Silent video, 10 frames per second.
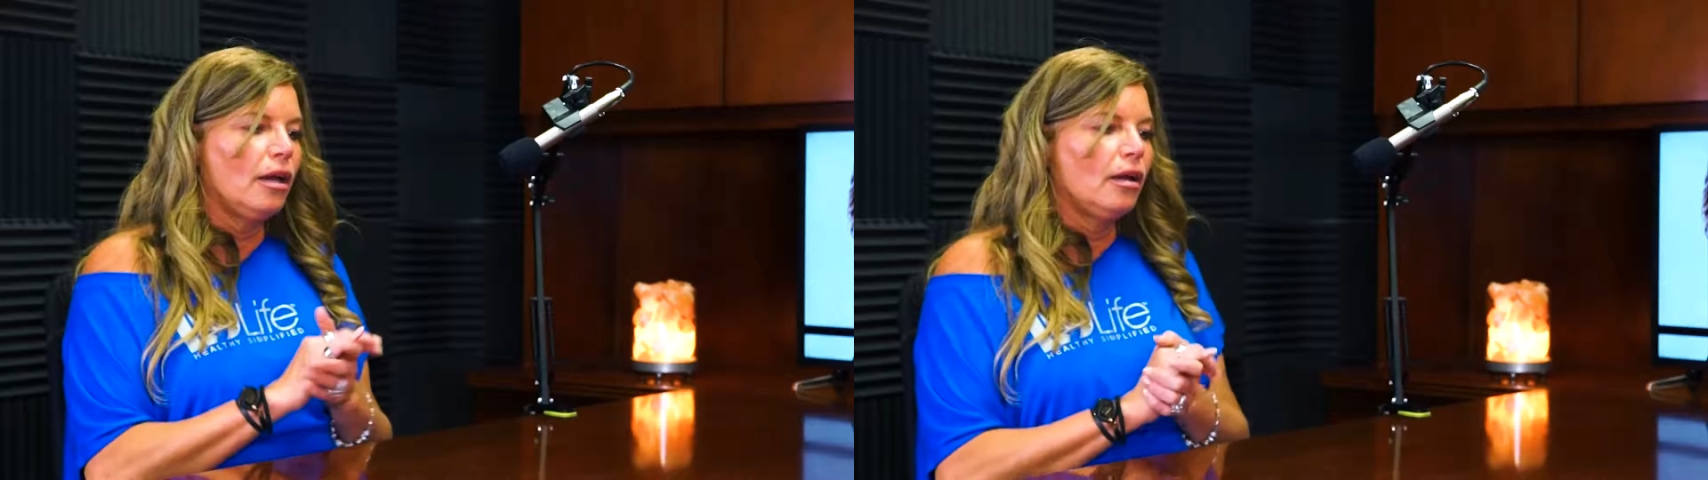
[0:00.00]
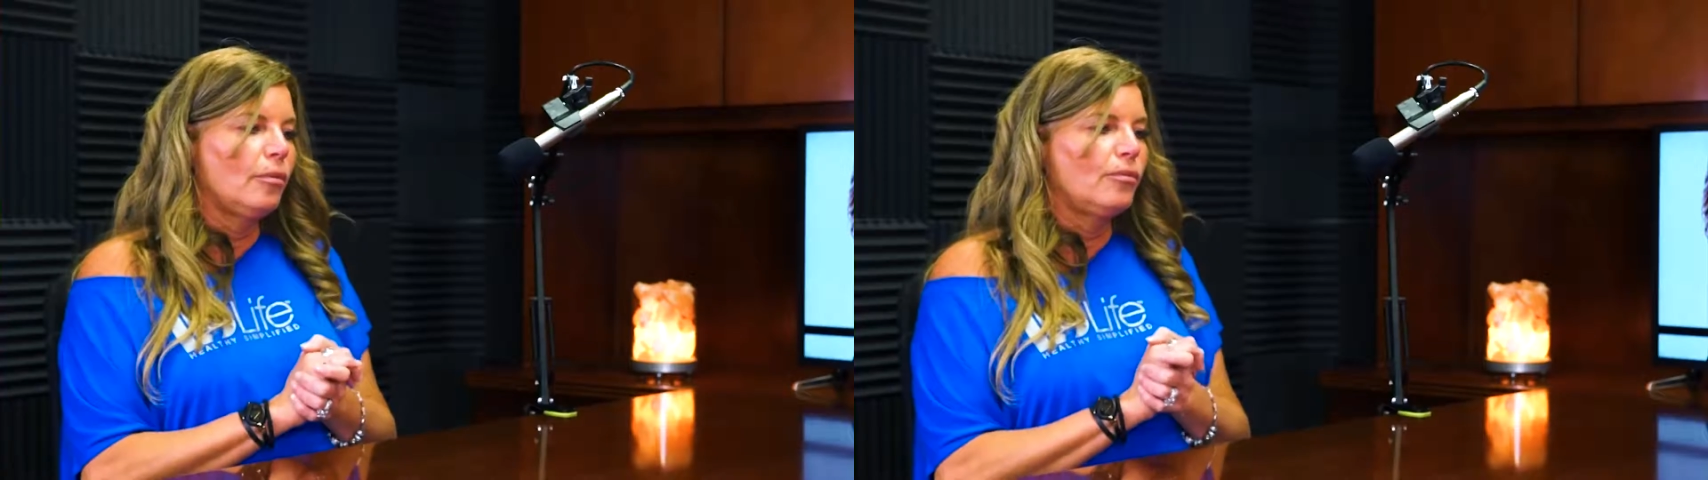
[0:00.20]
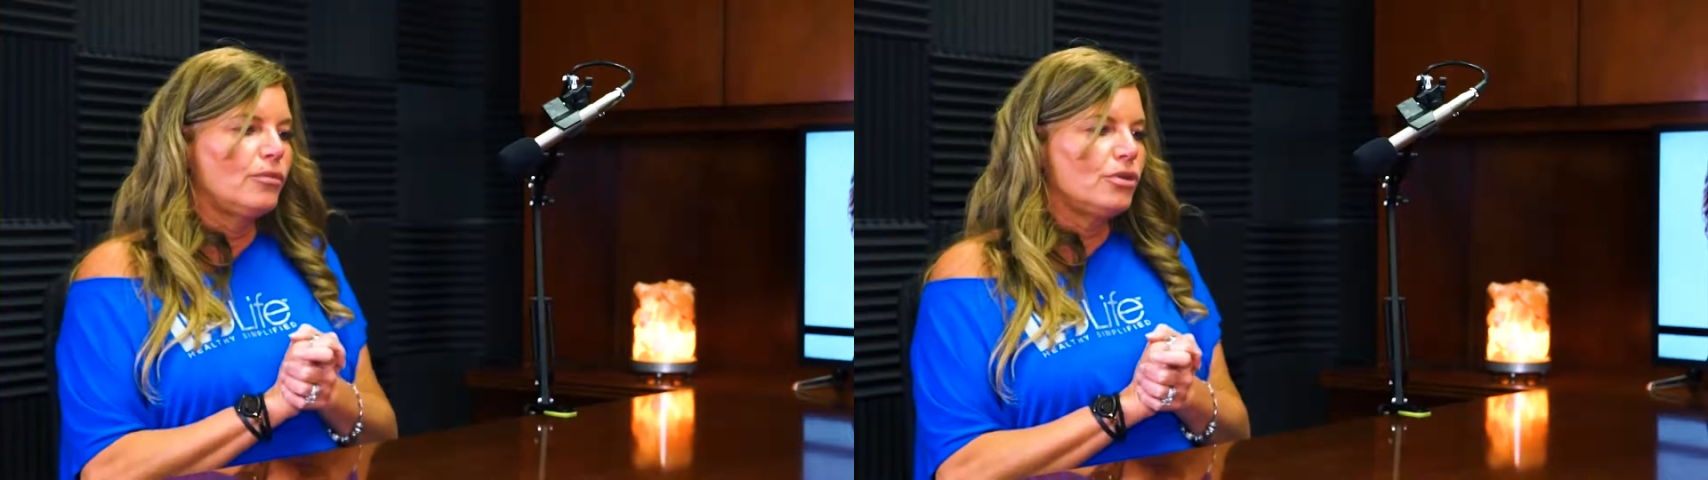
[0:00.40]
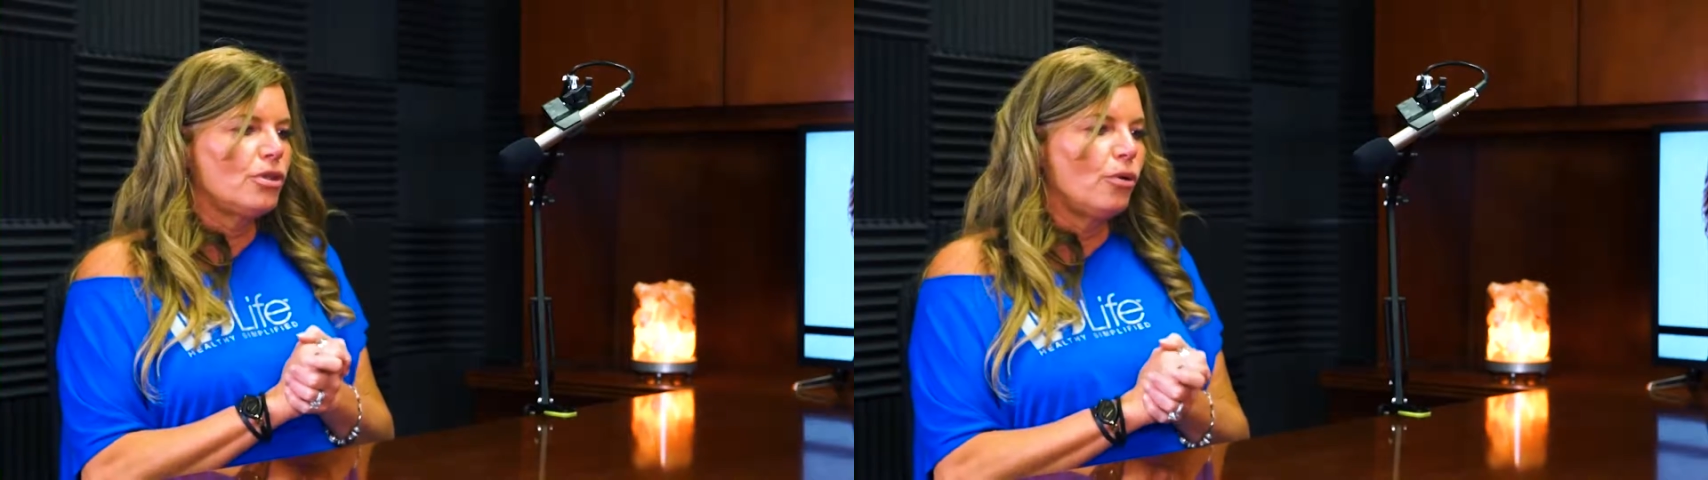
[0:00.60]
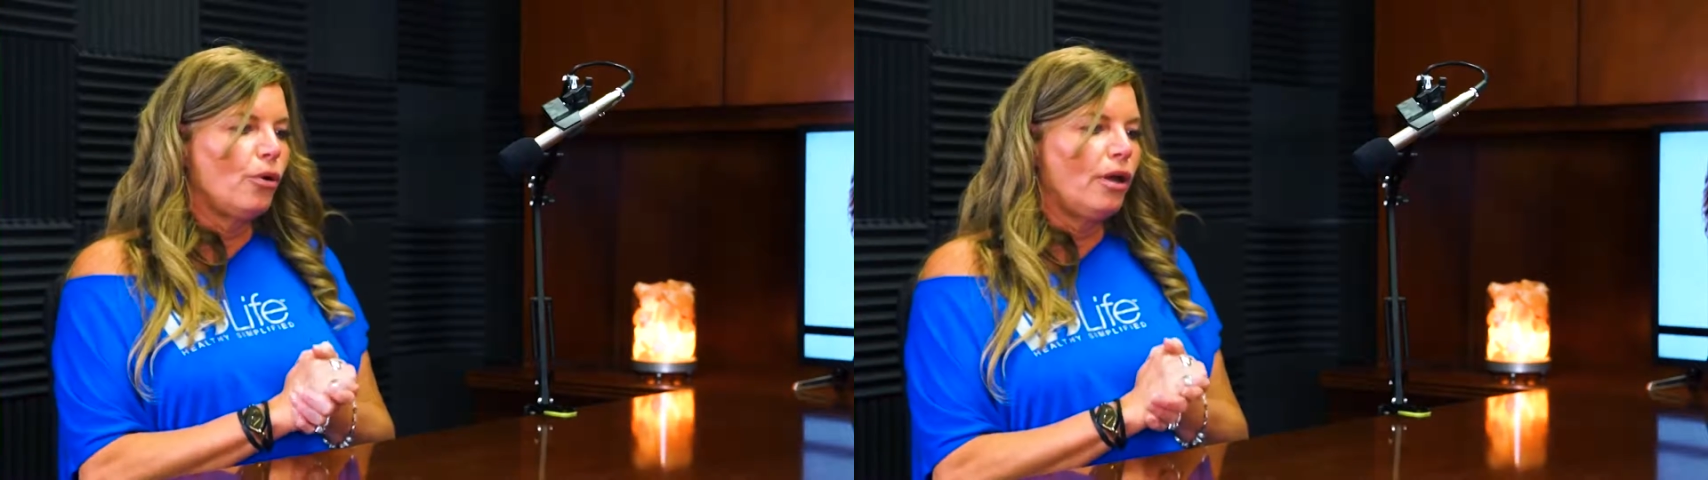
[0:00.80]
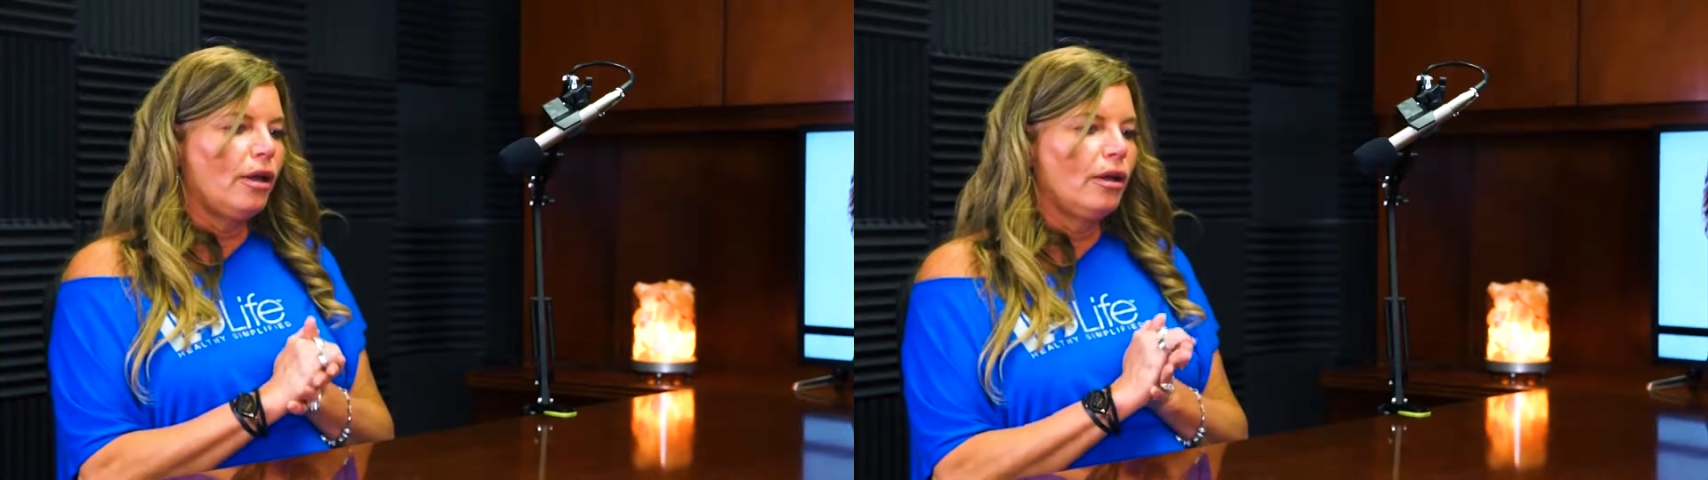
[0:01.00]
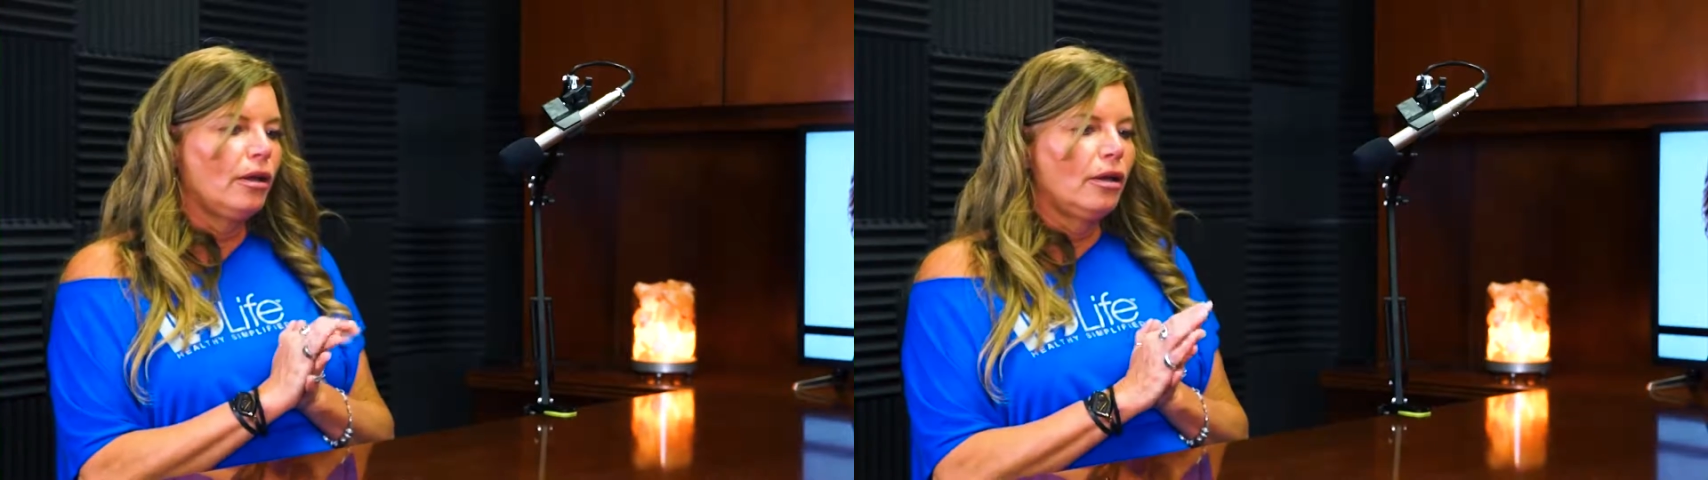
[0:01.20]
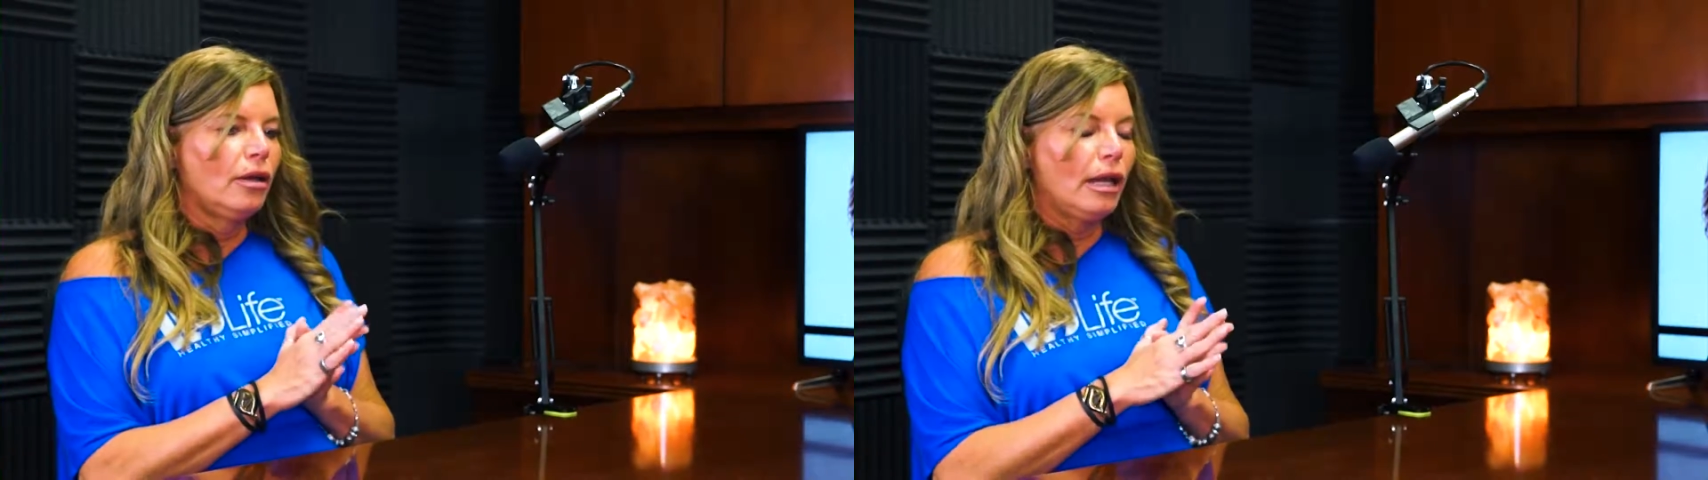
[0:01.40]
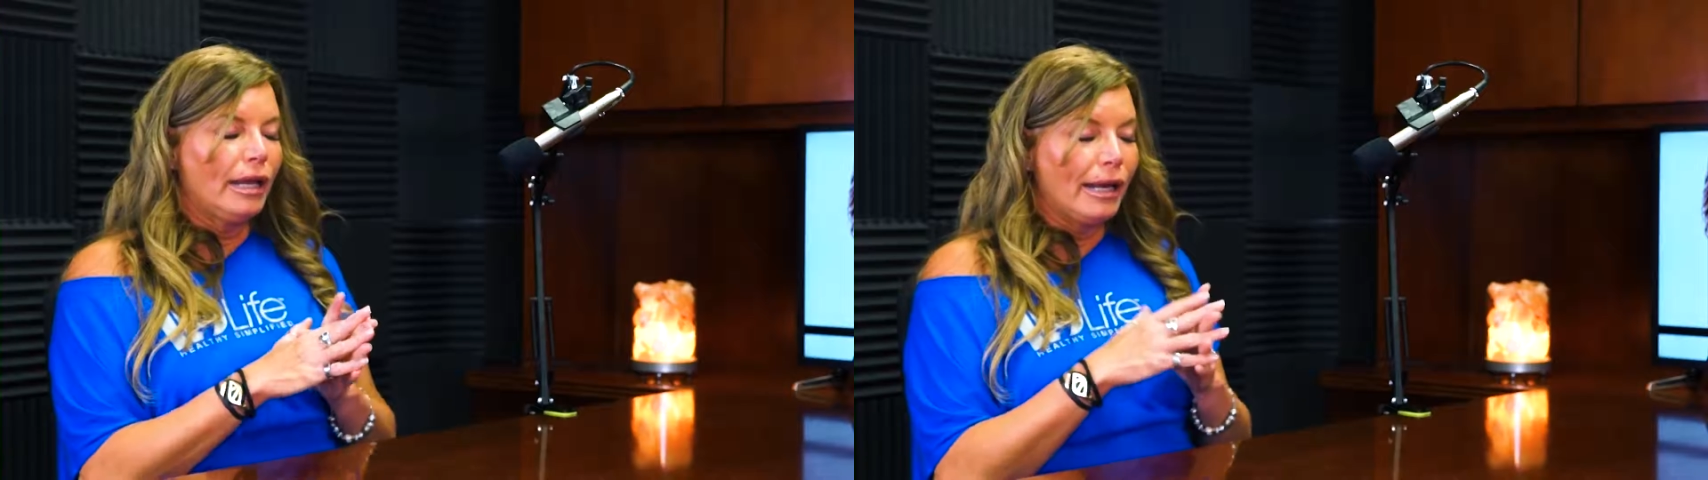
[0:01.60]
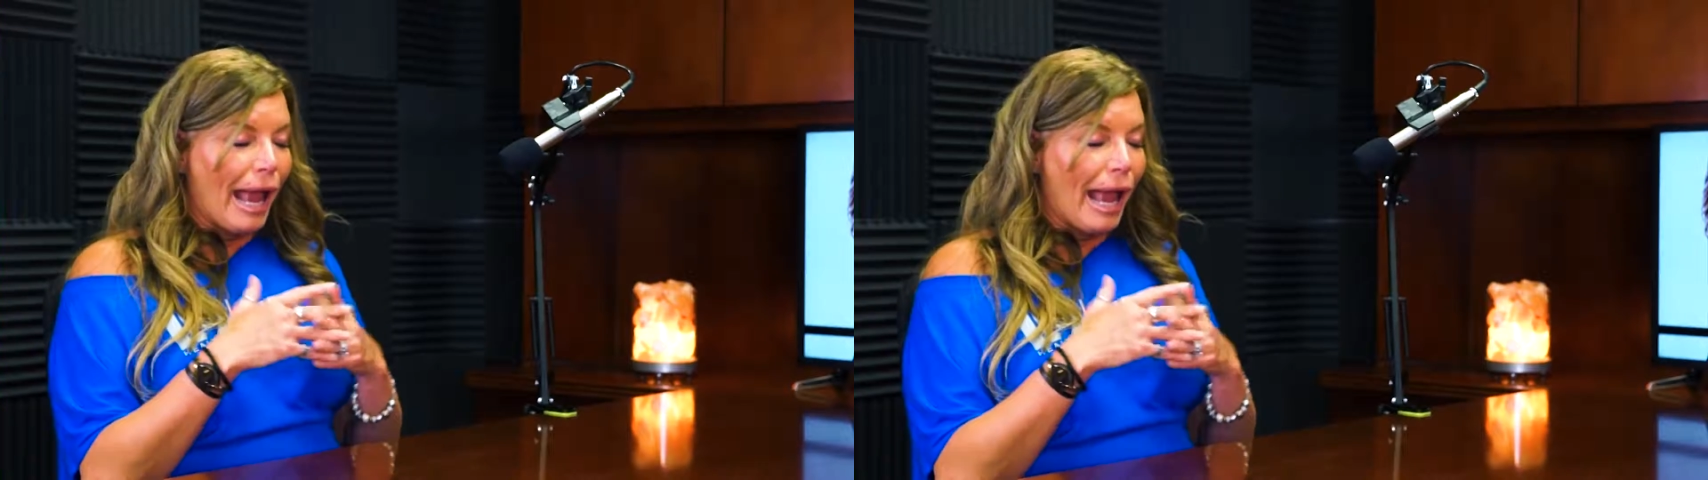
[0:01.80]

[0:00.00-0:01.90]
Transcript: um, so in